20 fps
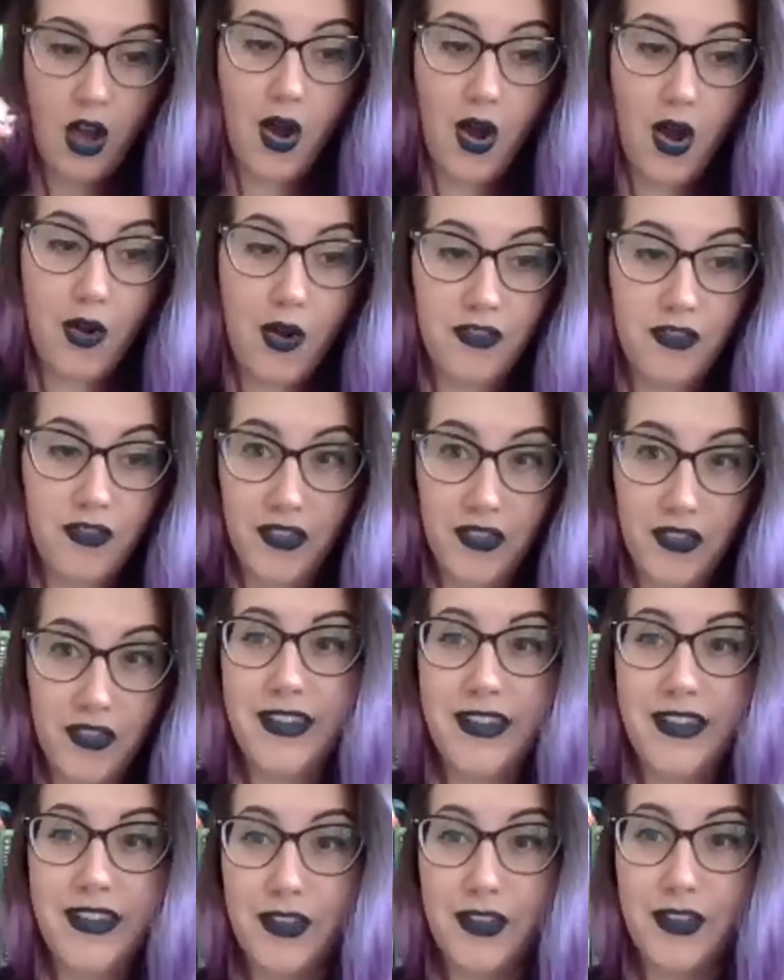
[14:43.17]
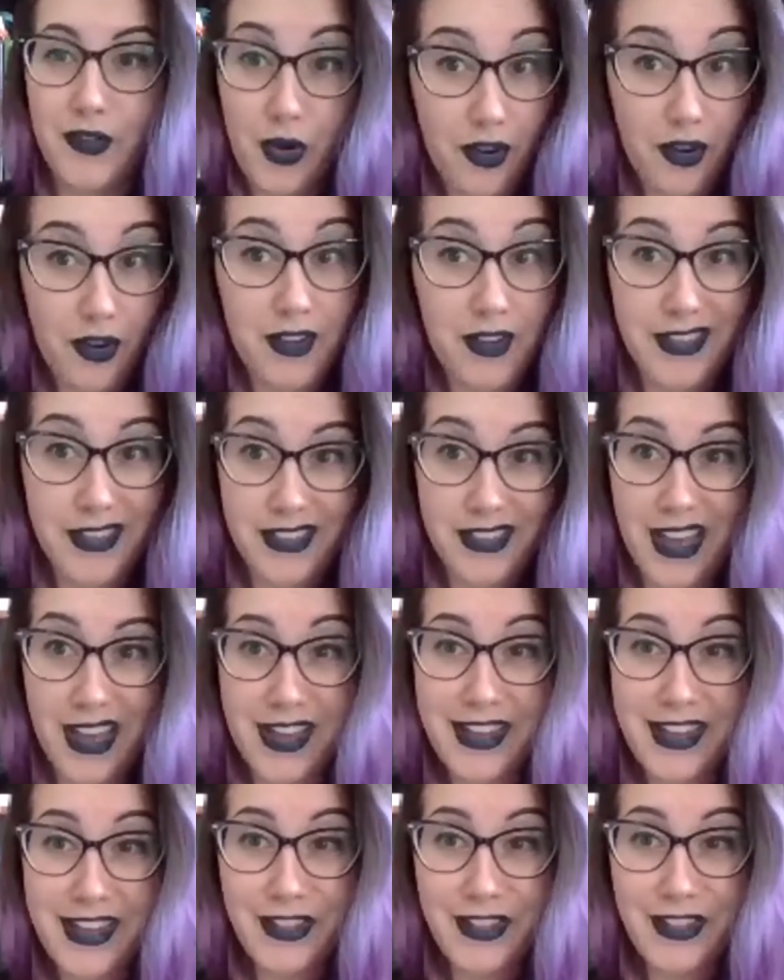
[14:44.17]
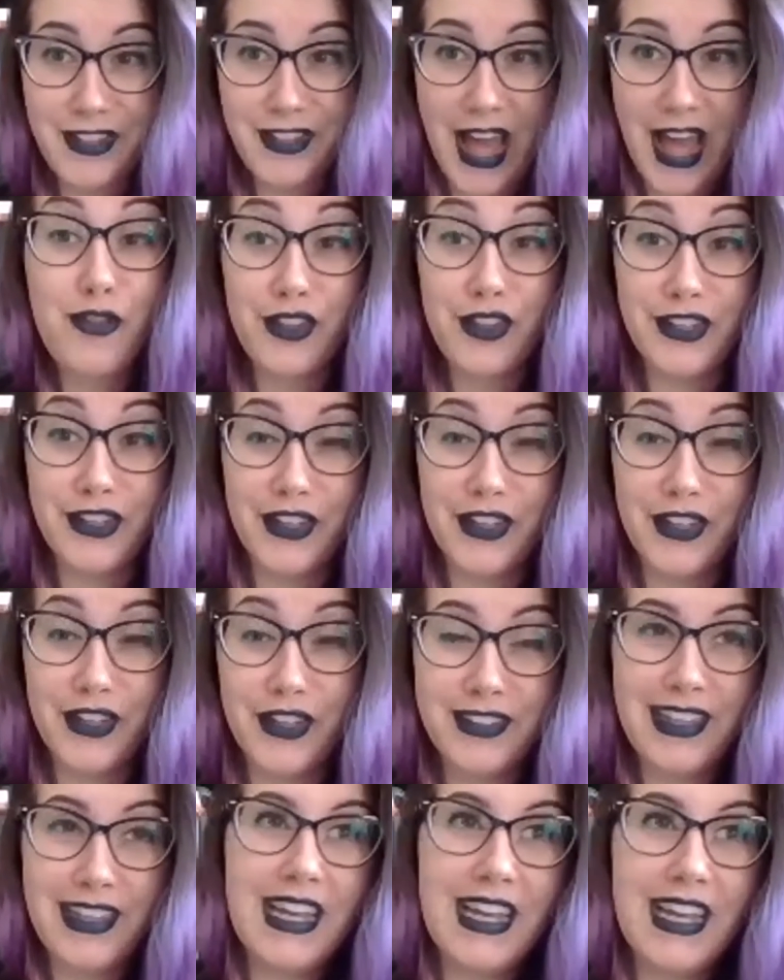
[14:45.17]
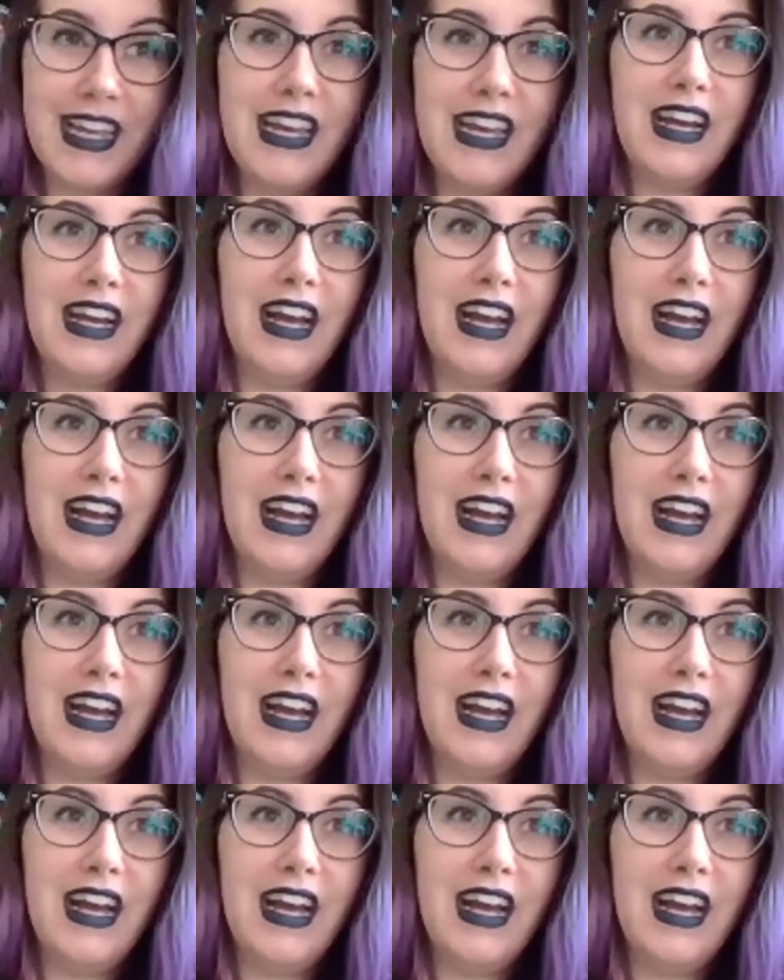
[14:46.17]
are reflective of what our society actually looks like.